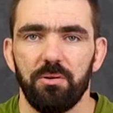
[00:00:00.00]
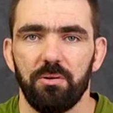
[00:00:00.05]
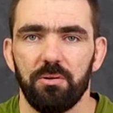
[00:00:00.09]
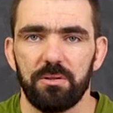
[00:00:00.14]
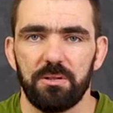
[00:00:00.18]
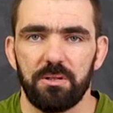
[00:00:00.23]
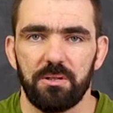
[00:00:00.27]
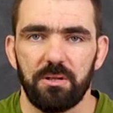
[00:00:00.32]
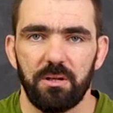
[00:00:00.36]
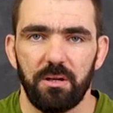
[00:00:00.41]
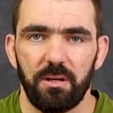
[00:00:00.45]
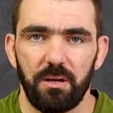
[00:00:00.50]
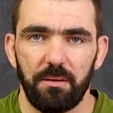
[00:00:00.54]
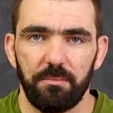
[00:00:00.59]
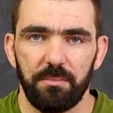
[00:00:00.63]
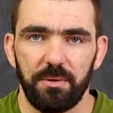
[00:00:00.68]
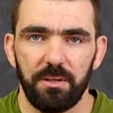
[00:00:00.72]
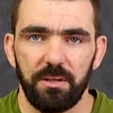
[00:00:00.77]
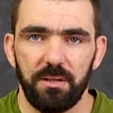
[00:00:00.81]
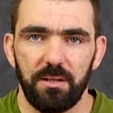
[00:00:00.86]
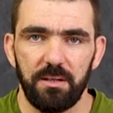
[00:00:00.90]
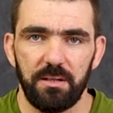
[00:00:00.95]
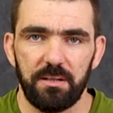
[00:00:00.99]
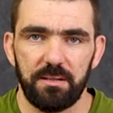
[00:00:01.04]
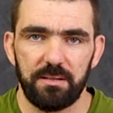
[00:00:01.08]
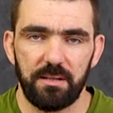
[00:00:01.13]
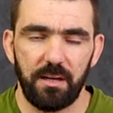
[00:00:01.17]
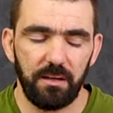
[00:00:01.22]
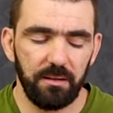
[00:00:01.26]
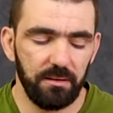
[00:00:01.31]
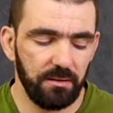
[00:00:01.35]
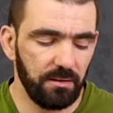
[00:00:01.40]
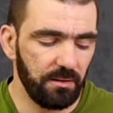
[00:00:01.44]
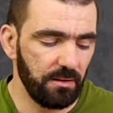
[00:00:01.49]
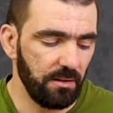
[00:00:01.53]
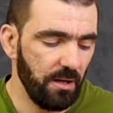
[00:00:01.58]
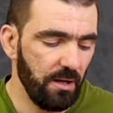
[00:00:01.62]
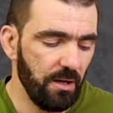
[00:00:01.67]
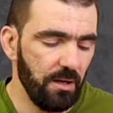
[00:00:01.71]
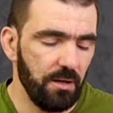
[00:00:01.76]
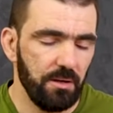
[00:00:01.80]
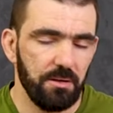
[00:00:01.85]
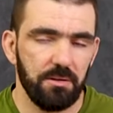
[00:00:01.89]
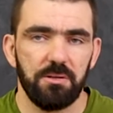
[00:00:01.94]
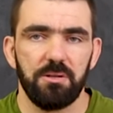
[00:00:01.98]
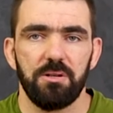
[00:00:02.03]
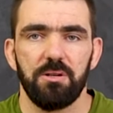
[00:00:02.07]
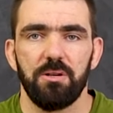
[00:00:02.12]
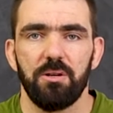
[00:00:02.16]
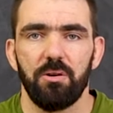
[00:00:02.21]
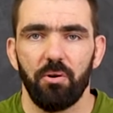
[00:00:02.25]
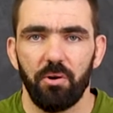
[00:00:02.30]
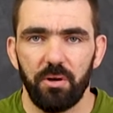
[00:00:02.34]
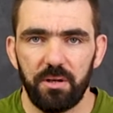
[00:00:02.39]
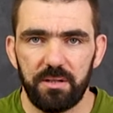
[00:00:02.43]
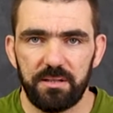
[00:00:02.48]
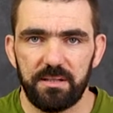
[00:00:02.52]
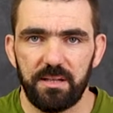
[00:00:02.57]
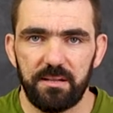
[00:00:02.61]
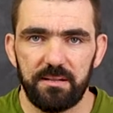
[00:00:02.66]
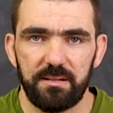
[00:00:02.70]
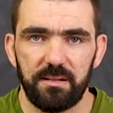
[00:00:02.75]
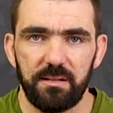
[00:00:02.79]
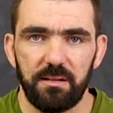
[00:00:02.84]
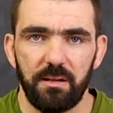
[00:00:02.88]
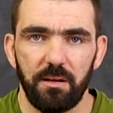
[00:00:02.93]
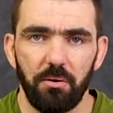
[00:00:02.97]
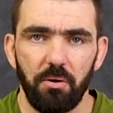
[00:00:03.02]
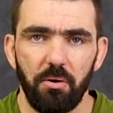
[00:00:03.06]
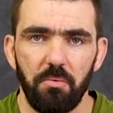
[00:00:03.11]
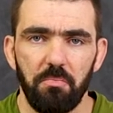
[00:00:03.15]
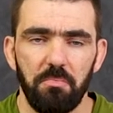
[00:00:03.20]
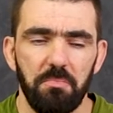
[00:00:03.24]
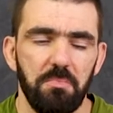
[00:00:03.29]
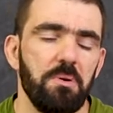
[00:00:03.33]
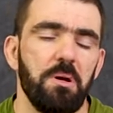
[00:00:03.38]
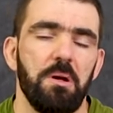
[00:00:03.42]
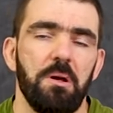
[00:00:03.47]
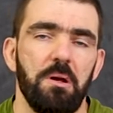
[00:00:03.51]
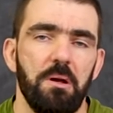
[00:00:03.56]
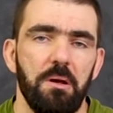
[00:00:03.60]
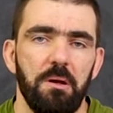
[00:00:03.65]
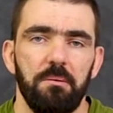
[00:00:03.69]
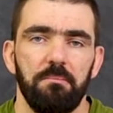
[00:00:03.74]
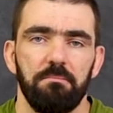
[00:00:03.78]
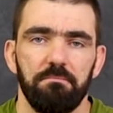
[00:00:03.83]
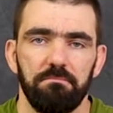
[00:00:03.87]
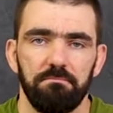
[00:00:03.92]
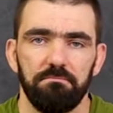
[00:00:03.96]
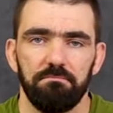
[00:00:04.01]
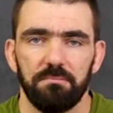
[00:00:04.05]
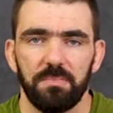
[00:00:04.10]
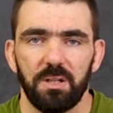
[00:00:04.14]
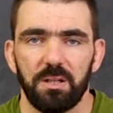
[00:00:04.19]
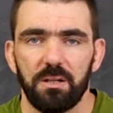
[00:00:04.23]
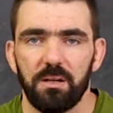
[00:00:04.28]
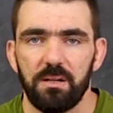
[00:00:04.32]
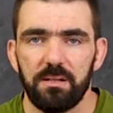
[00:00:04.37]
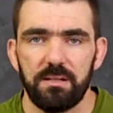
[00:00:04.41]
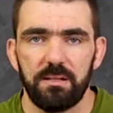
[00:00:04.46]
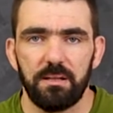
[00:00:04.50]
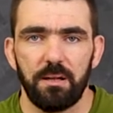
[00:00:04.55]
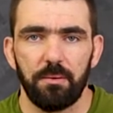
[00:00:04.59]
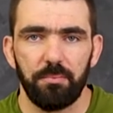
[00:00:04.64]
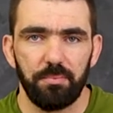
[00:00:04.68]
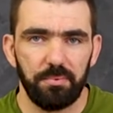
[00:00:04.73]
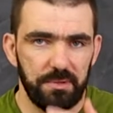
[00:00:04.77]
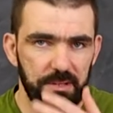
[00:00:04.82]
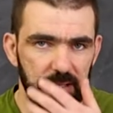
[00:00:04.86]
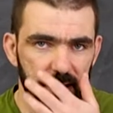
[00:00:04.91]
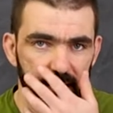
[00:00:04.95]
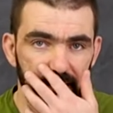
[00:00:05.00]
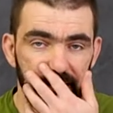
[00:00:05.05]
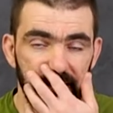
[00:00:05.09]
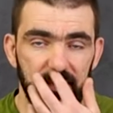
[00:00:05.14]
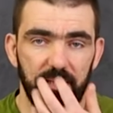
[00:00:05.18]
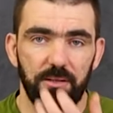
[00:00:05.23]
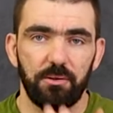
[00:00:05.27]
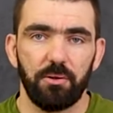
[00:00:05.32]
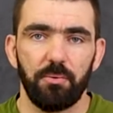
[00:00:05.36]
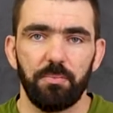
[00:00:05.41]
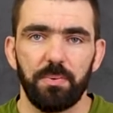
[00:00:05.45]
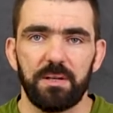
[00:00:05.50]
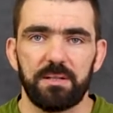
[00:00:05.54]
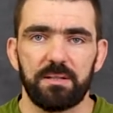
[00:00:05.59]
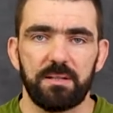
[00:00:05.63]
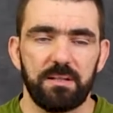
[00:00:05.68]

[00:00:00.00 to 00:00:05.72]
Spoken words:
water and 20 grams of sugar and some rum essence. Heat them a little to melt